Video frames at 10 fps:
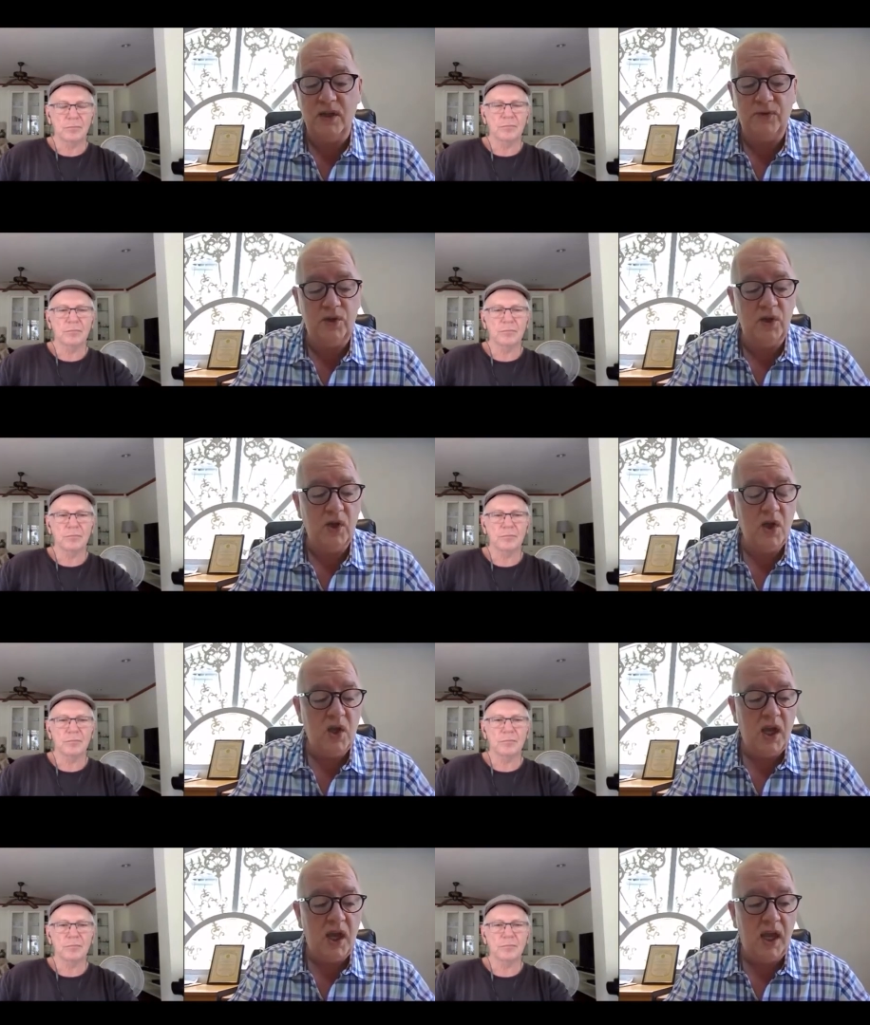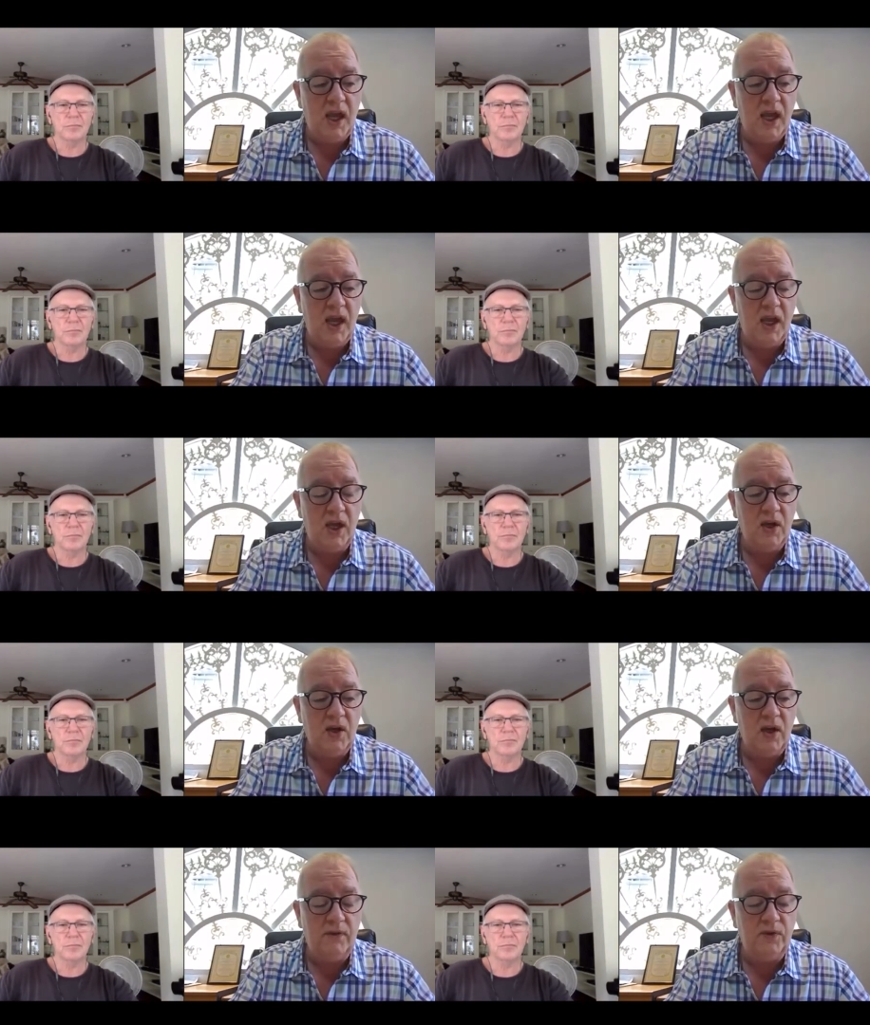Speaker 1: if, you uh,
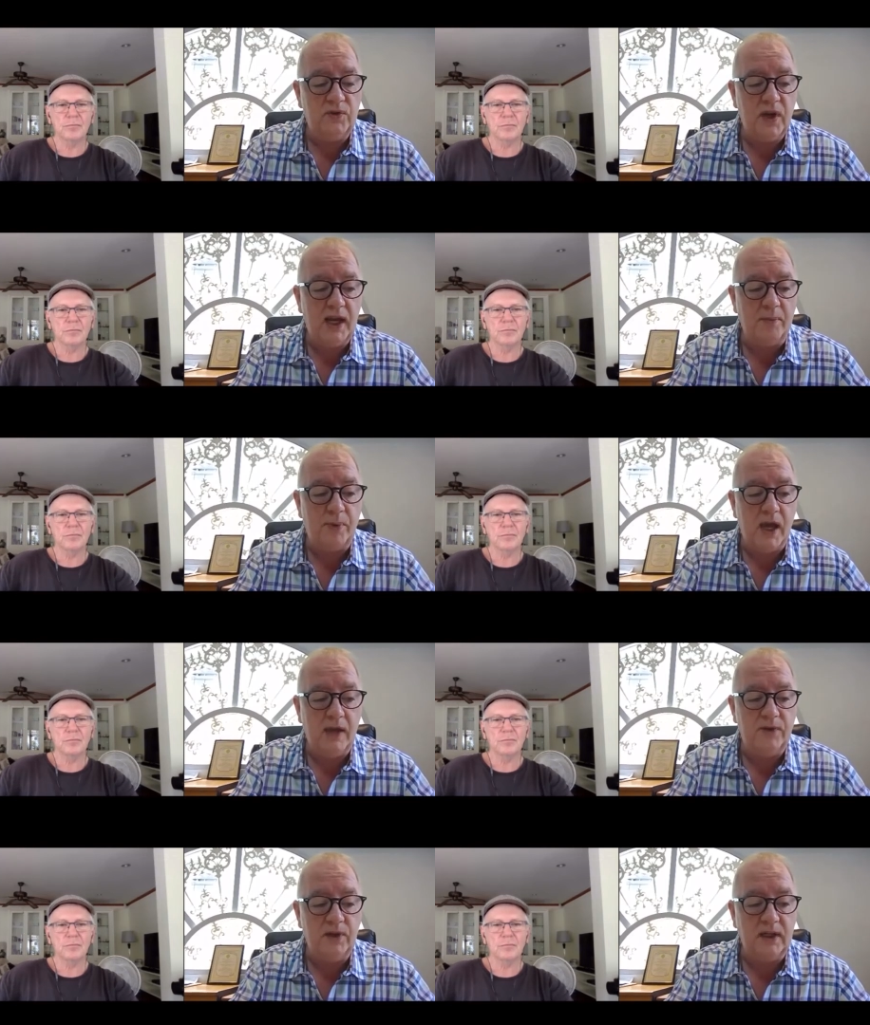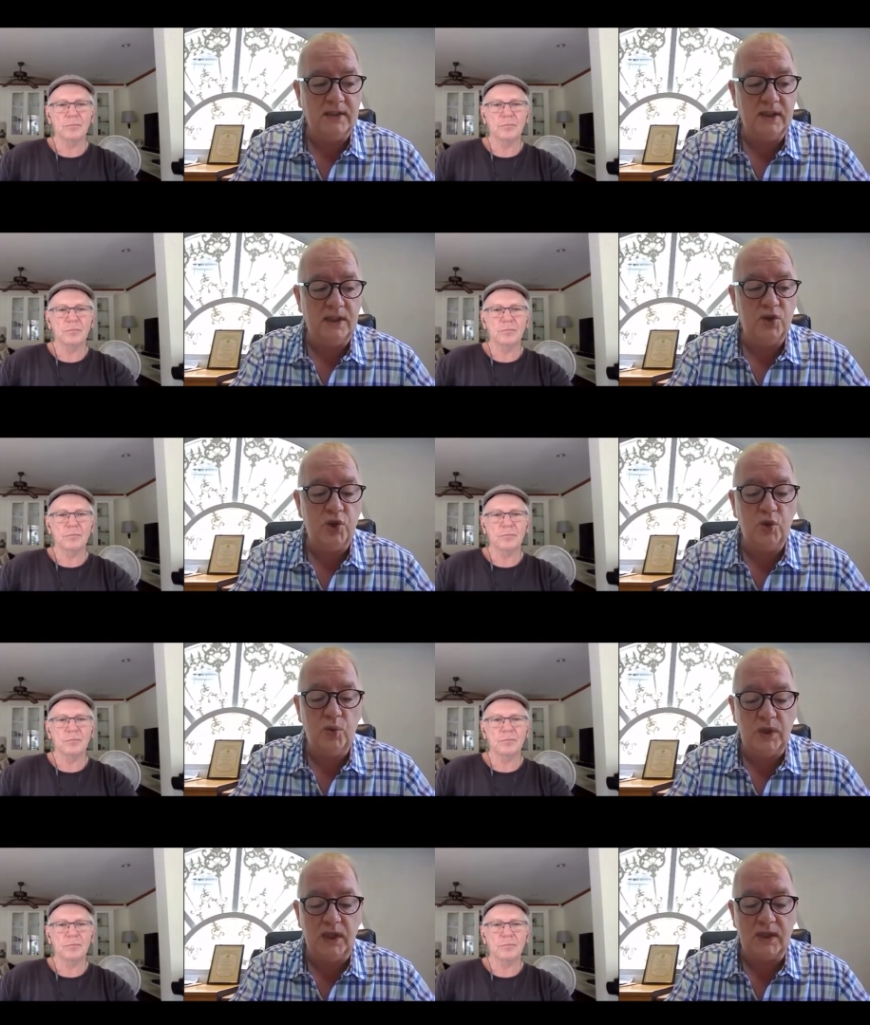if you try and apply for your 90 day two
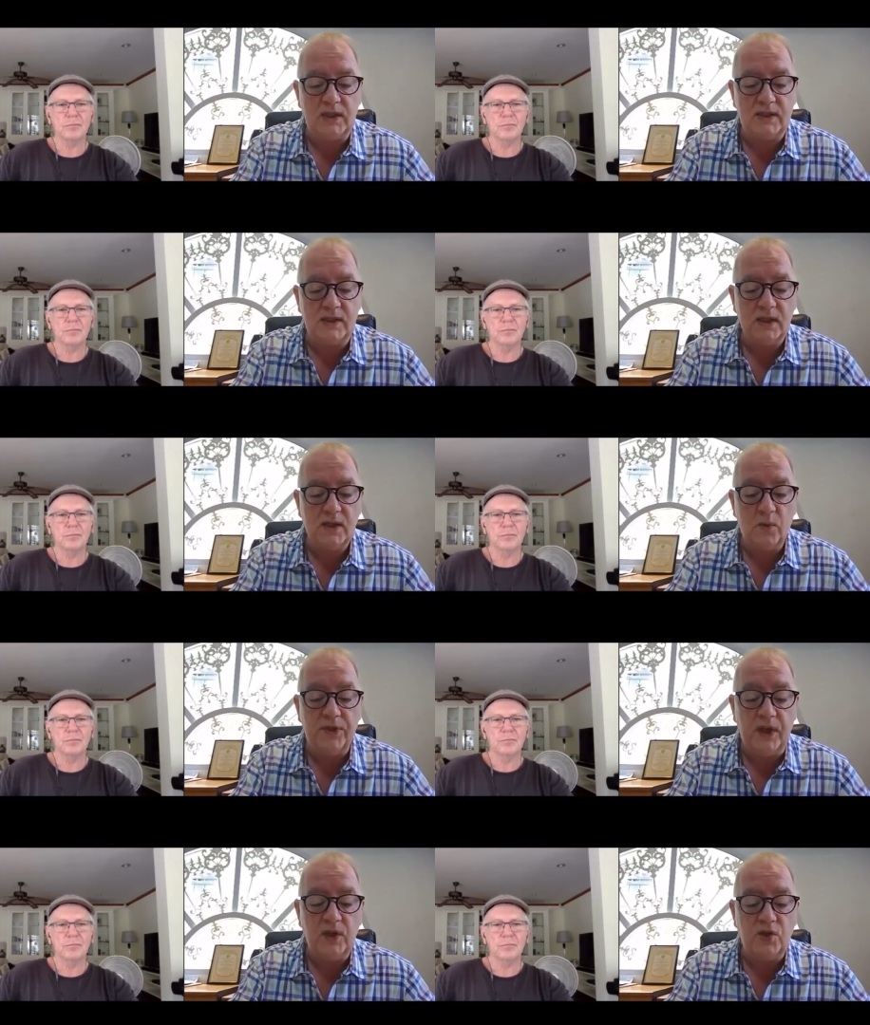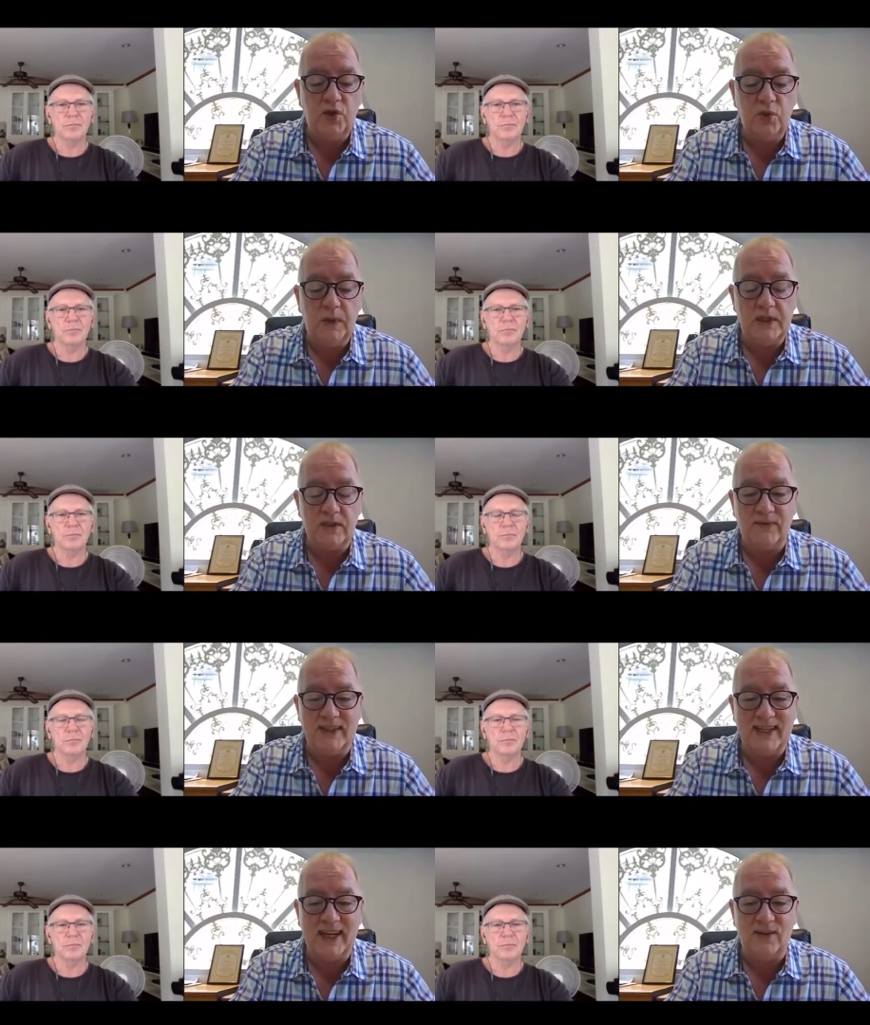weeks, within two weeks of the
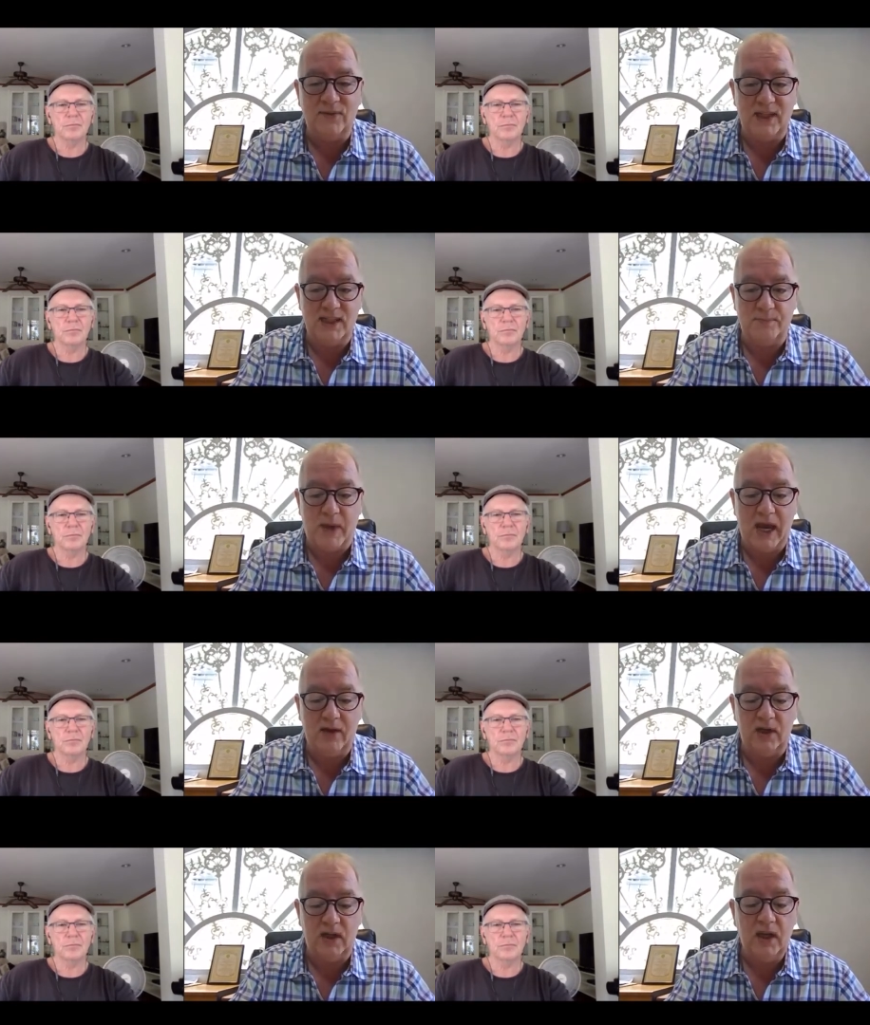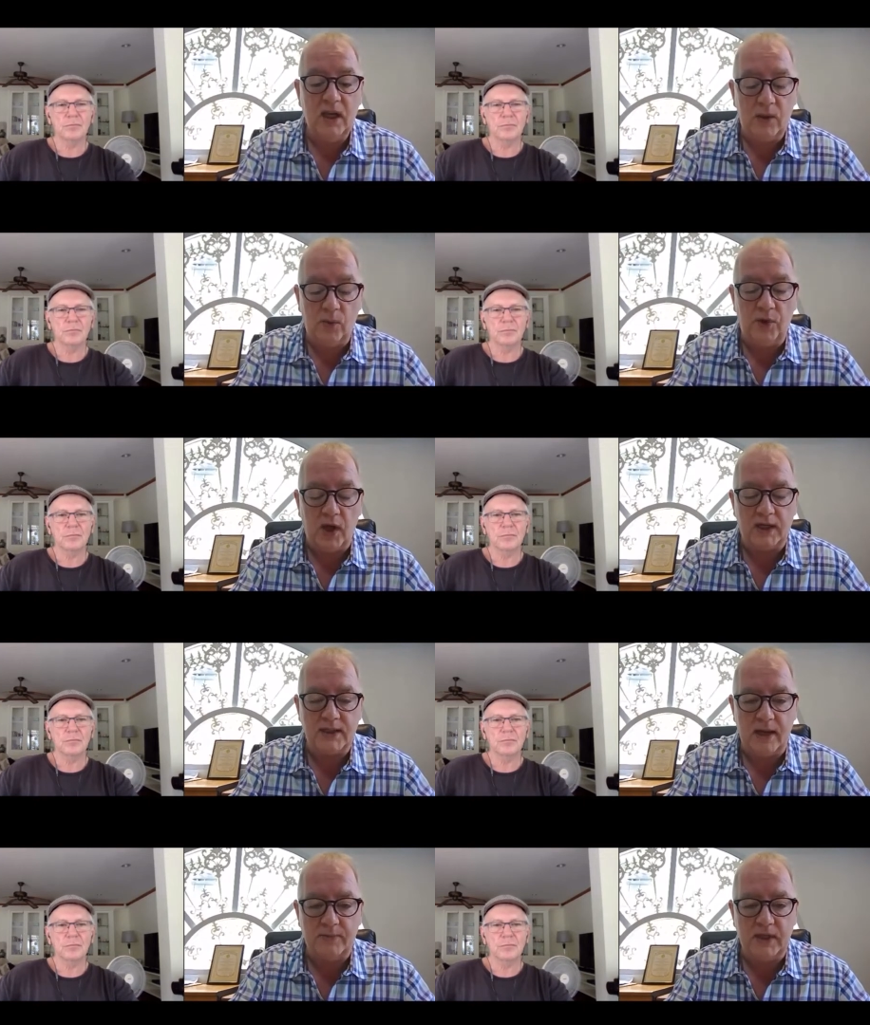date of the expiry, it will not
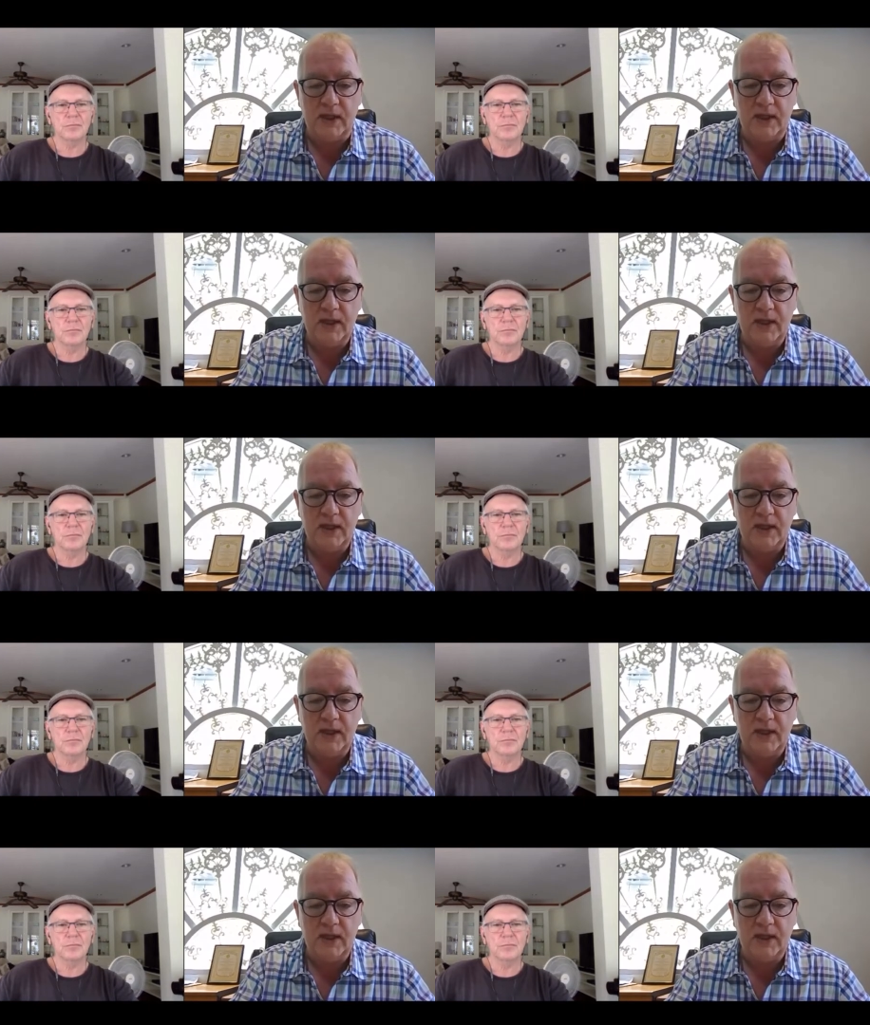accept it.